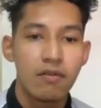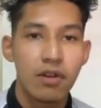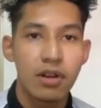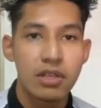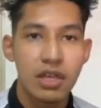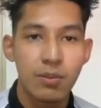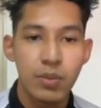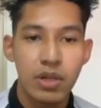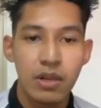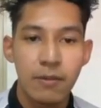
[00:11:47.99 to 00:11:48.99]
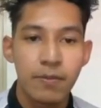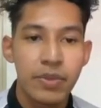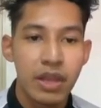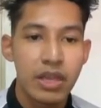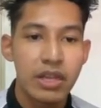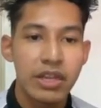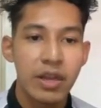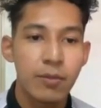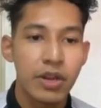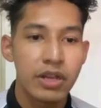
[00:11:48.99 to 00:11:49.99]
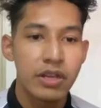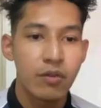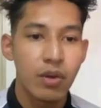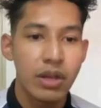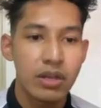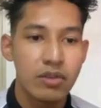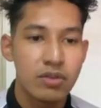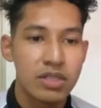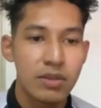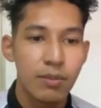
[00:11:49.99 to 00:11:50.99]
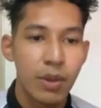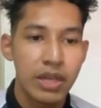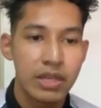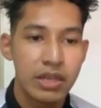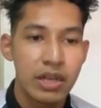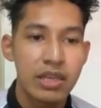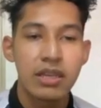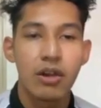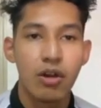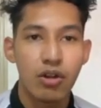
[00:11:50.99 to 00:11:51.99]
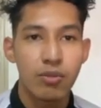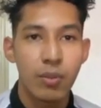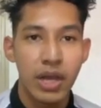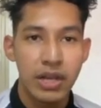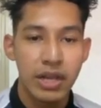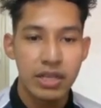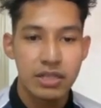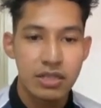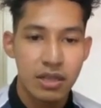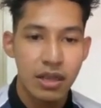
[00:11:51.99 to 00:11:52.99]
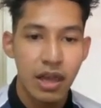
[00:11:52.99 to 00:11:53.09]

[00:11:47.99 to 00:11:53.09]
For example, it can predict what a user might click or buy next.